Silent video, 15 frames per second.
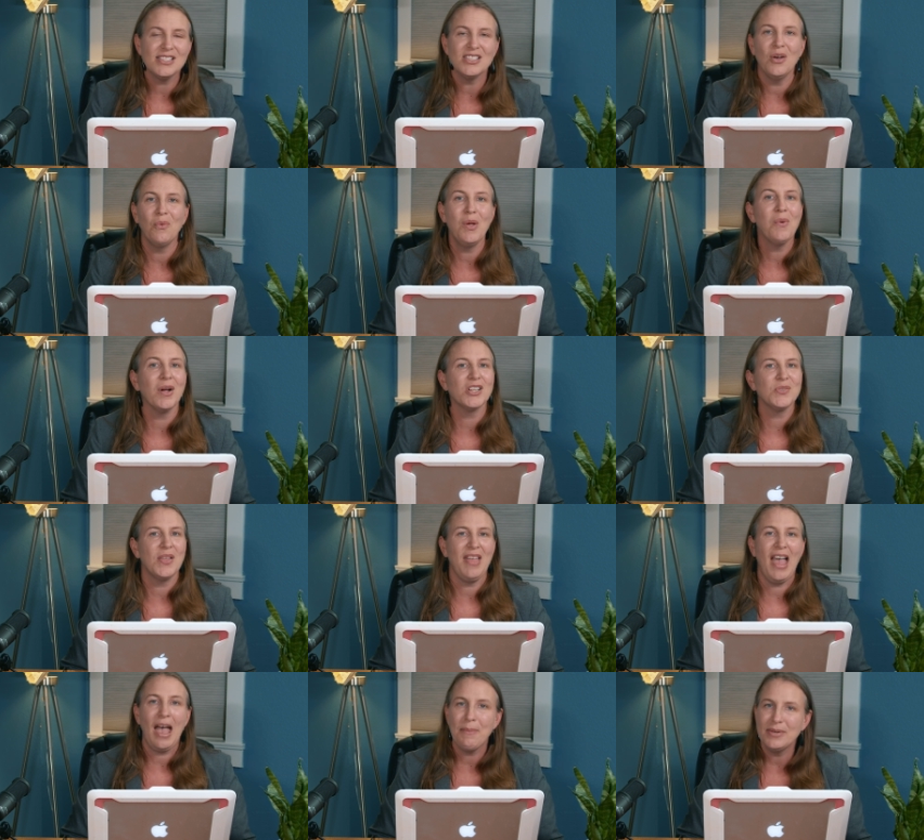So we worked
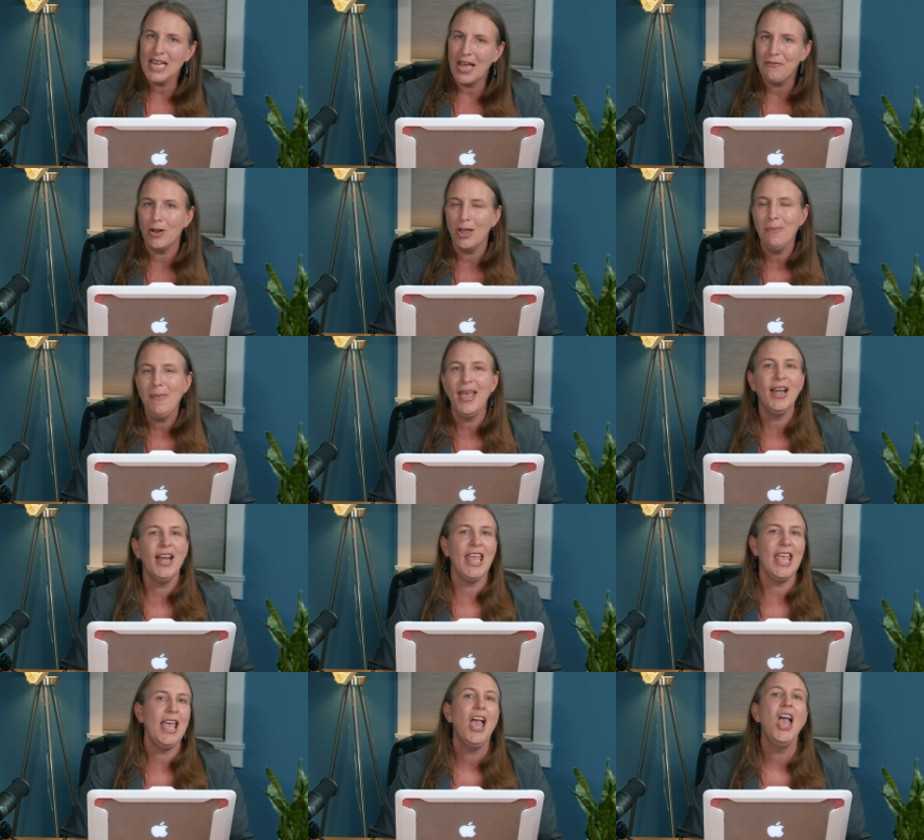with Habitat for
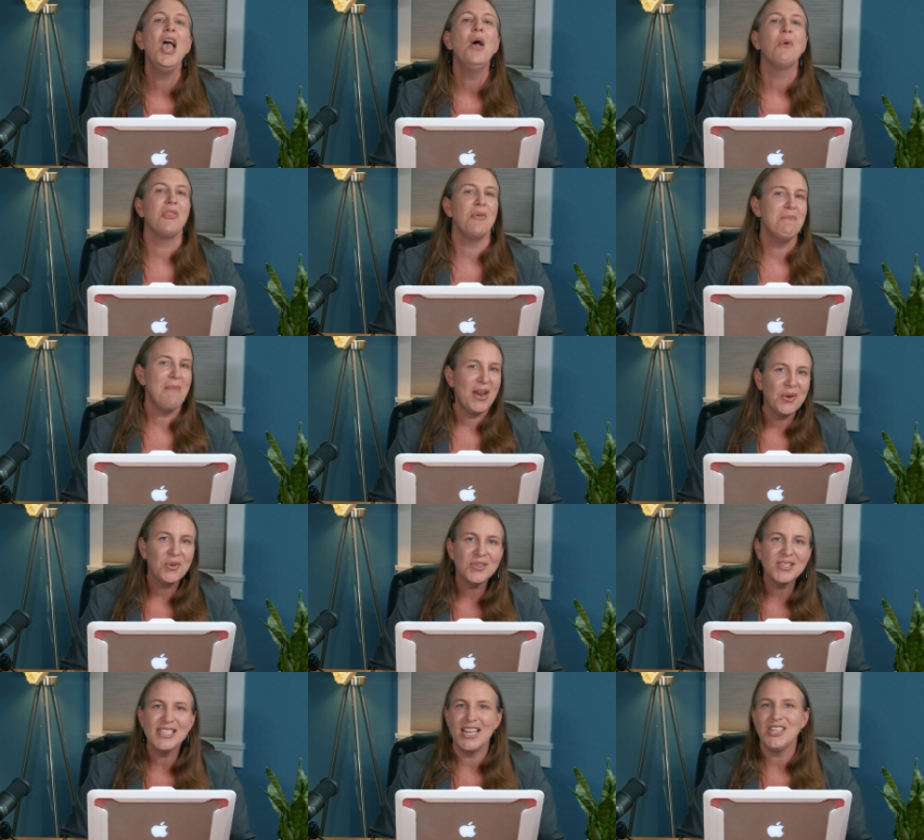Humanity, with a
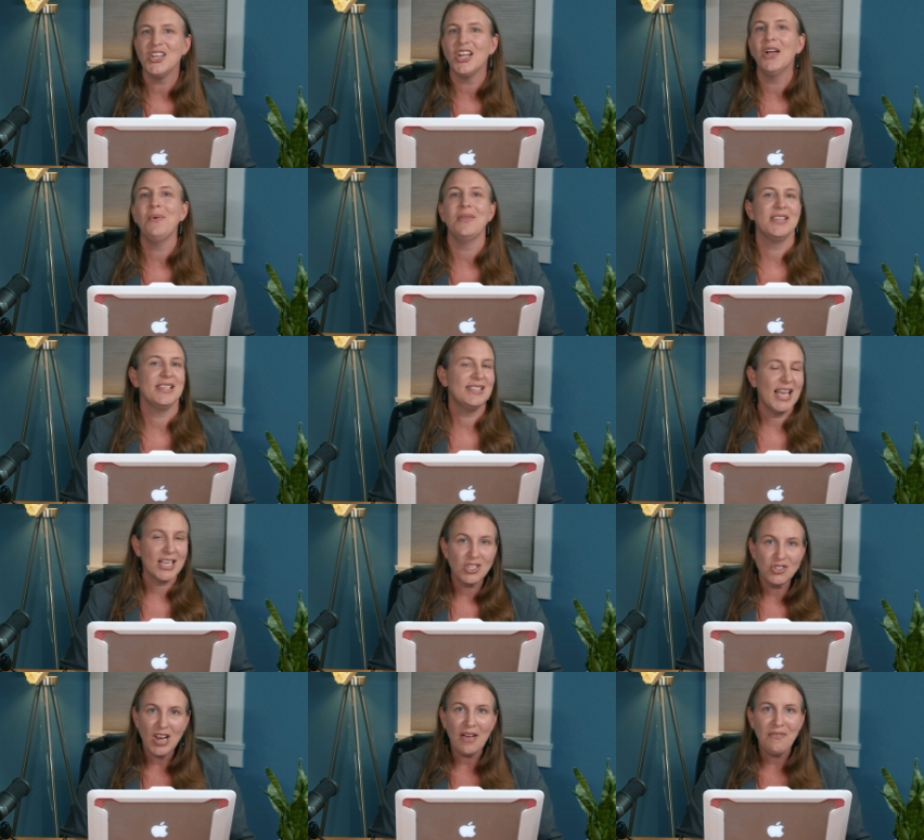medical center, with a
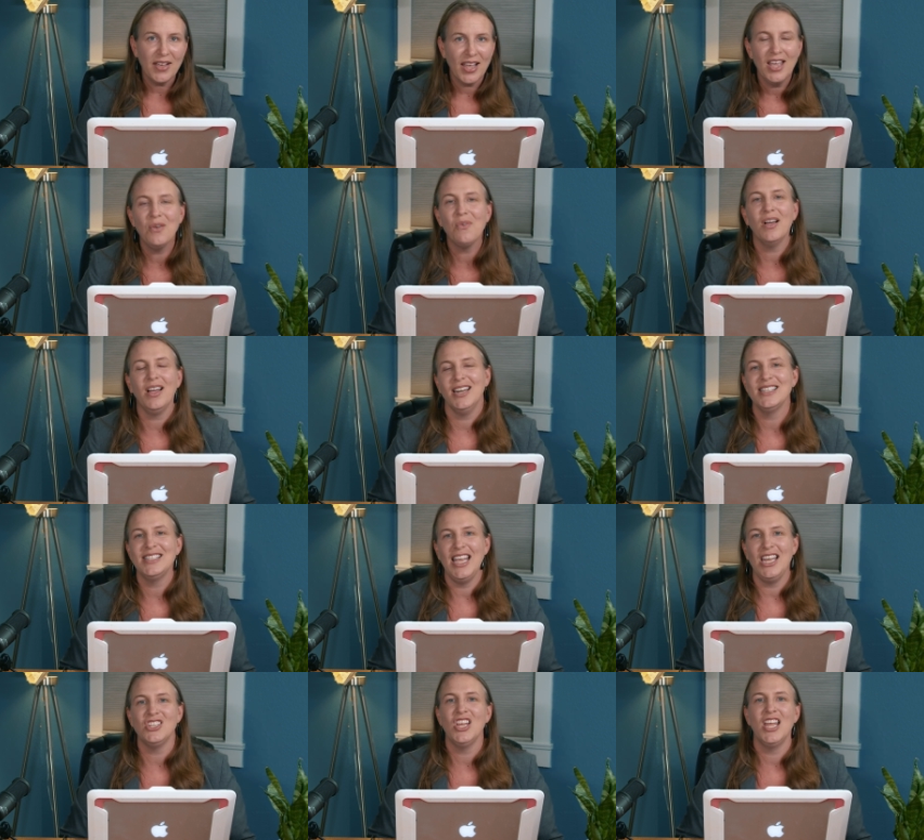sex trafficking
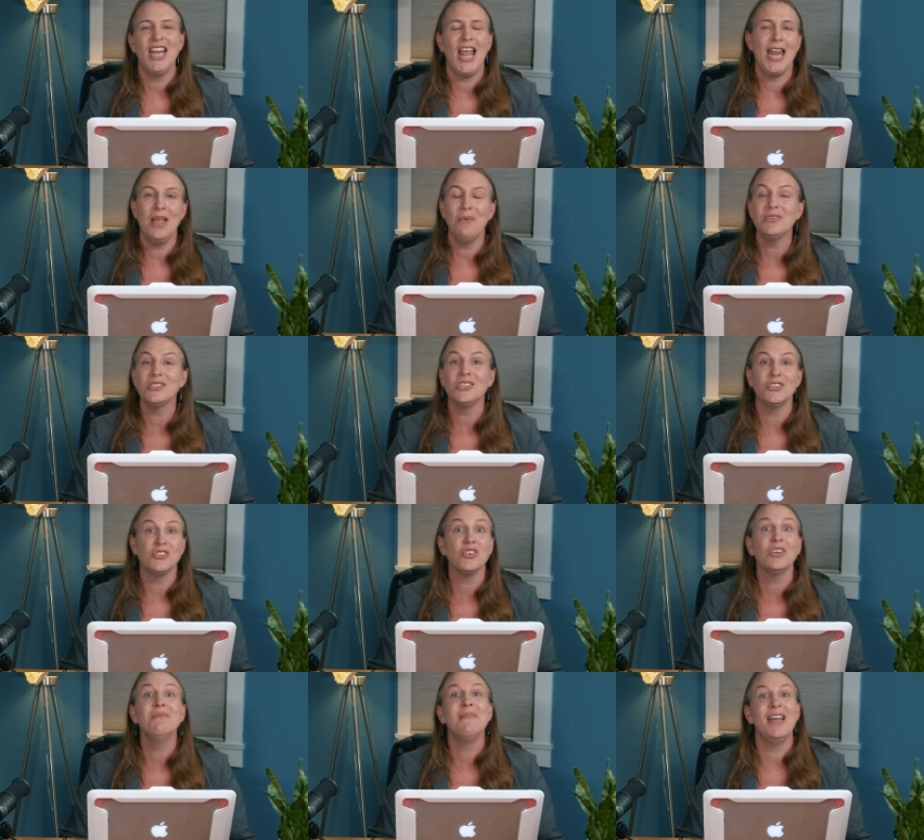organization, and it was
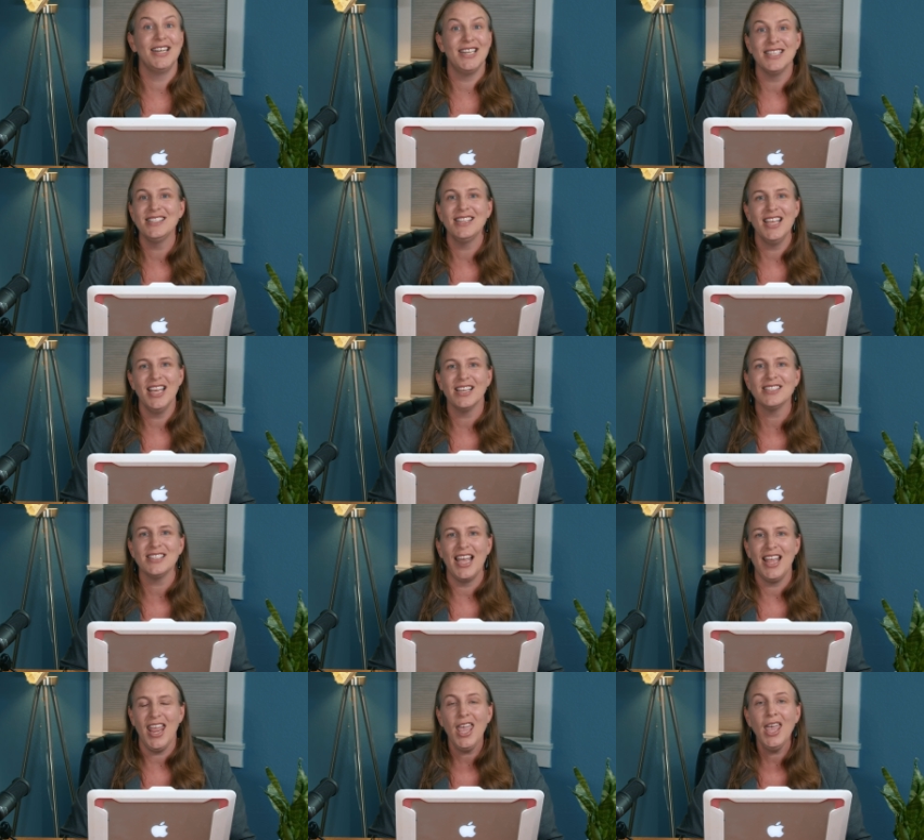tremendously
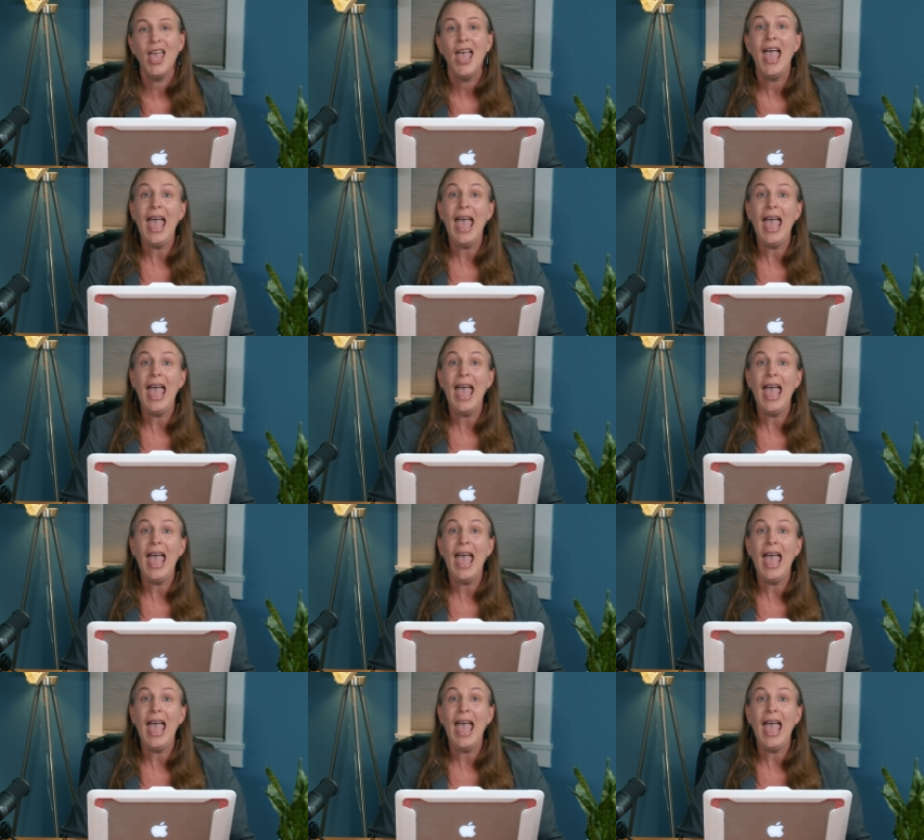exciting